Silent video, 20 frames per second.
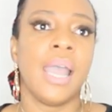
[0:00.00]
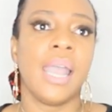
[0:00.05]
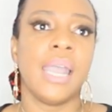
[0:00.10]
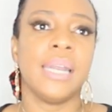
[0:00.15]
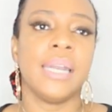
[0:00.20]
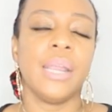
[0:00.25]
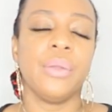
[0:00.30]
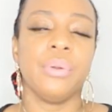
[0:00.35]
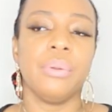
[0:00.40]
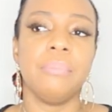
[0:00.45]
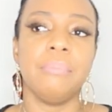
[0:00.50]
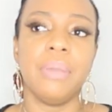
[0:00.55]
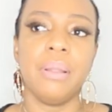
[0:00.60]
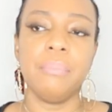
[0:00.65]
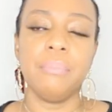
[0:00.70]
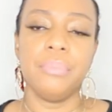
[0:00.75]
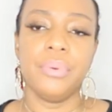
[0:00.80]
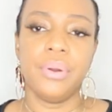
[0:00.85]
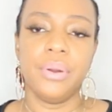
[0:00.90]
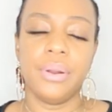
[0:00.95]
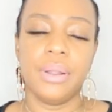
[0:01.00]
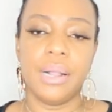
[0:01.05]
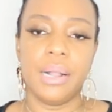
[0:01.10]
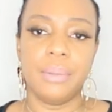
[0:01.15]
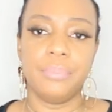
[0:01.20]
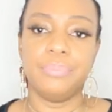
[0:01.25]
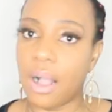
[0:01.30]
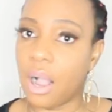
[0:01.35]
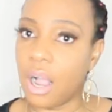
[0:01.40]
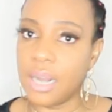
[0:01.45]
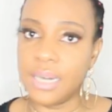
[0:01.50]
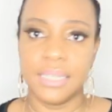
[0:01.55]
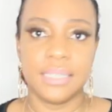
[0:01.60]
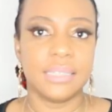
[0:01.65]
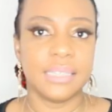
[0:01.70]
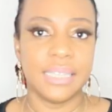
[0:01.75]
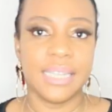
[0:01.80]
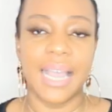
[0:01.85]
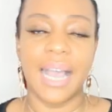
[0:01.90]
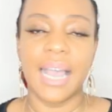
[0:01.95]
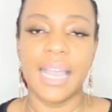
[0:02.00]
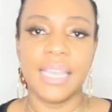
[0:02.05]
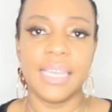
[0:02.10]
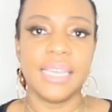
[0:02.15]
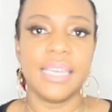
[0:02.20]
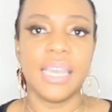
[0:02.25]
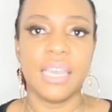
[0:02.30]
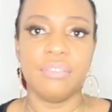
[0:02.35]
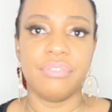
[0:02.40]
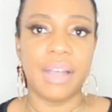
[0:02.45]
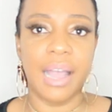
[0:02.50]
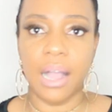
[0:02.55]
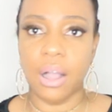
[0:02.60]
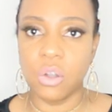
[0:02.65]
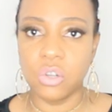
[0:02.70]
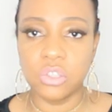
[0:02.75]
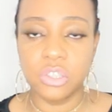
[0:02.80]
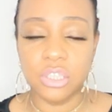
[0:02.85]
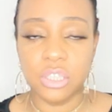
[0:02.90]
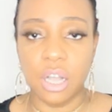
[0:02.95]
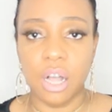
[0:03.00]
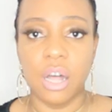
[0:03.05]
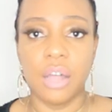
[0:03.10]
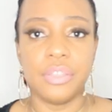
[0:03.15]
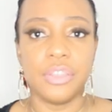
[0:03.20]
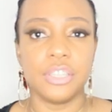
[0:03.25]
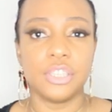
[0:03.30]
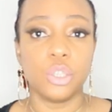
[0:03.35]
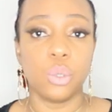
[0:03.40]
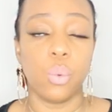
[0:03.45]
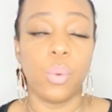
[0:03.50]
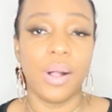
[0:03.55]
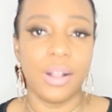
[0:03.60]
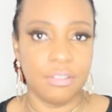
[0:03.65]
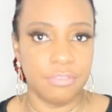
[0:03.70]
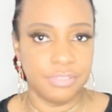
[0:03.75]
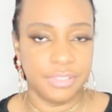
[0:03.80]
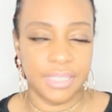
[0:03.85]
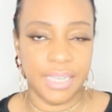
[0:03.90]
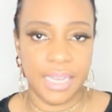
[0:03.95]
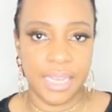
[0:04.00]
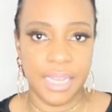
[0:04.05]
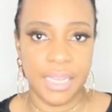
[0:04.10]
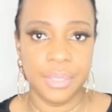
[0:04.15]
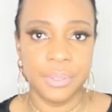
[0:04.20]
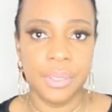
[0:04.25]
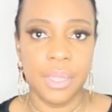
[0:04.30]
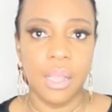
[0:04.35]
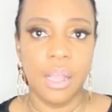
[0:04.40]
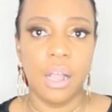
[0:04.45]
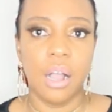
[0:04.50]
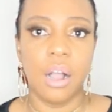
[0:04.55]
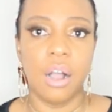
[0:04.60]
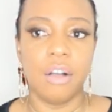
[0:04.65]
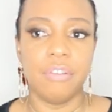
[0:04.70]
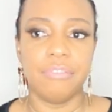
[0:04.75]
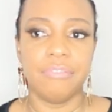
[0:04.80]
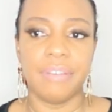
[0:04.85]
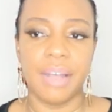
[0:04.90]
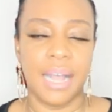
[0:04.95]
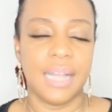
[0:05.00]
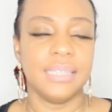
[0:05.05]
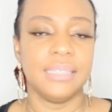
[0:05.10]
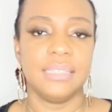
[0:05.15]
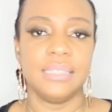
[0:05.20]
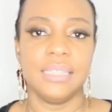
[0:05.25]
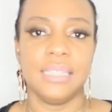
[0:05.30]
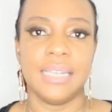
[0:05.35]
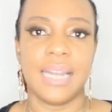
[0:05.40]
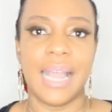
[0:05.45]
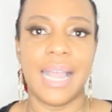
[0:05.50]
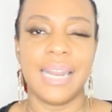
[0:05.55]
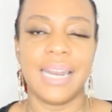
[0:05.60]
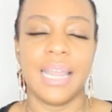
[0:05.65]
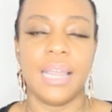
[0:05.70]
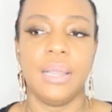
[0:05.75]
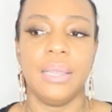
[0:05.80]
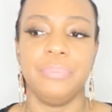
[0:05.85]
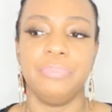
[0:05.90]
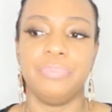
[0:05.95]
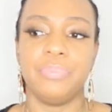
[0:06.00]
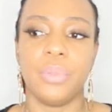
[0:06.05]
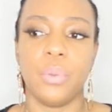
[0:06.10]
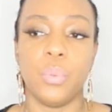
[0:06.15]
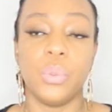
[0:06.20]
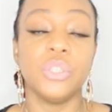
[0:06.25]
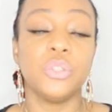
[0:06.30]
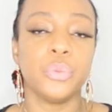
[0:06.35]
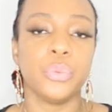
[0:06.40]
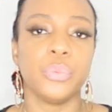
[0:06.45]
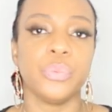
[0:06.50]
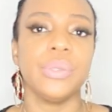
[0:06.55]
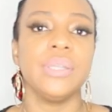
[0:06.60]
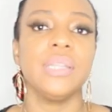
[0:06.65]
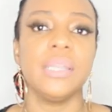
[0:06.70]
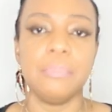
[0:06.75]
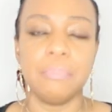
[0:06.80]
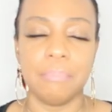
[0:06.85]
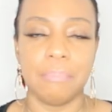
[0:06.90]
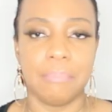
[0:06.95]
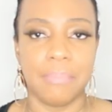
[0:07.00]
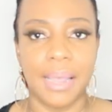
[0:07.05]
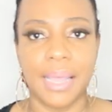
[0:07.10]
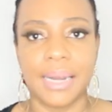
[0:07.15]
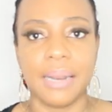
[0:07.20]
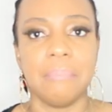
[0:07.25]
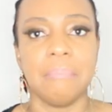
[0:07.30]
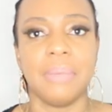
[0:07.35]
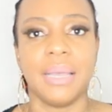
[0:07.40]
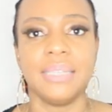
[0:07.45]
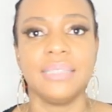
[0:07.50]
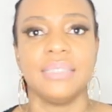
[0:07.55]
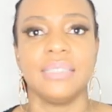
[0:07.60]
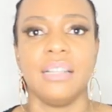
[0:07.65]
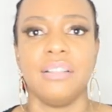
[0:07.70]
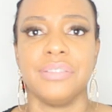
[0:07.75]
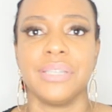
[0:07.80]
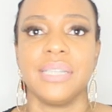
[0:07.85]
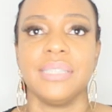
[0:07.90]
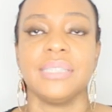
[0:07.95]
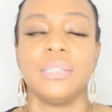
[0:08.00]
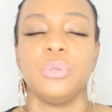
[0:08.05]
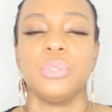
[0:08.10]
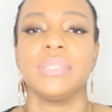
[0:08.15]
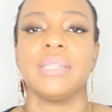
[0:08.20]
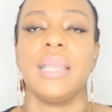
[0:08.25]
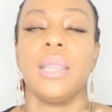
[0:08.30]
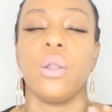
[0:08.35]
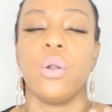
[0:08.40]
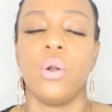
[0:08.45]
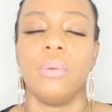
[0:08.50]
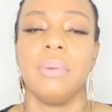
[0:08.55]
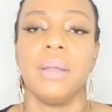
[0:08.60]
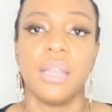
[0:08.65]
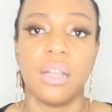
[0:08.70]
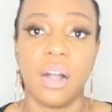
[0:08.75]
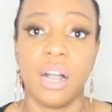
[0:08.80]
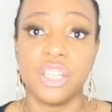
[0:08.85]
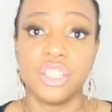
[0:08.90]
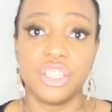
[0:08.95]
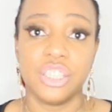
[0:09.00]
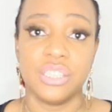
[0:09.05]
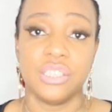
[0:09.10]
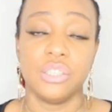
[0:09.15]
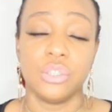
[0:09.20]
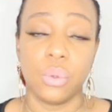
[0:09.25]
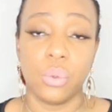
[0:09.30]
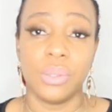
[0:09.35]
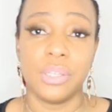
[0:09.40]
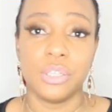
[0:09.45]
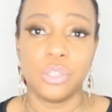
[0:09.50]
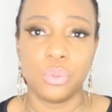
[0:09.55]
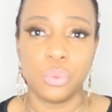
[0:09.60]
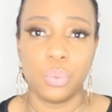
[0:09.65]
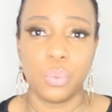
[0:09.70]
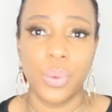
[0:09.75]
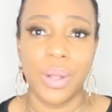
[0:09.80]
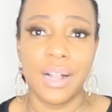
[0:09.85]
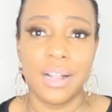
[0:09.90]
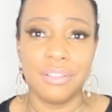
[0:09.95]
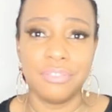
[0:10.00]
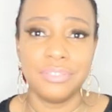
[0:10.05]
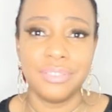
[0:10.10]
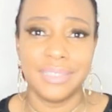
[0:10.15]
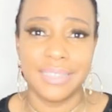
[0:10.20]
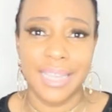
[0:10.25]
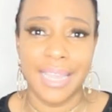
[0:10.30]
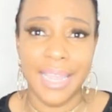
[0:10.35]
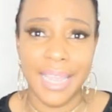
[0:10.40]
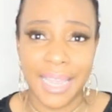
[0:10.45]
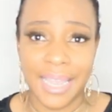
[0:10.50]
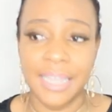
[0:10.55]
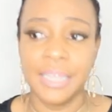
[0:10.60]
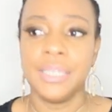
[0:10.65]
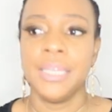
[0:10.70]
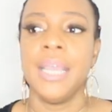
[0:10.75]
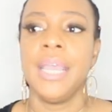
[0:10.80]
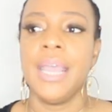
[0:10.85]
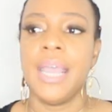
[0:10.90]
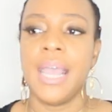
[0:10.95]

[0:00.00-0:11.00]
And I remember, honestly, I gave out on the 12th day of fasting and I was really mad at myself because I was like, oh my gosh, this is only 12 day.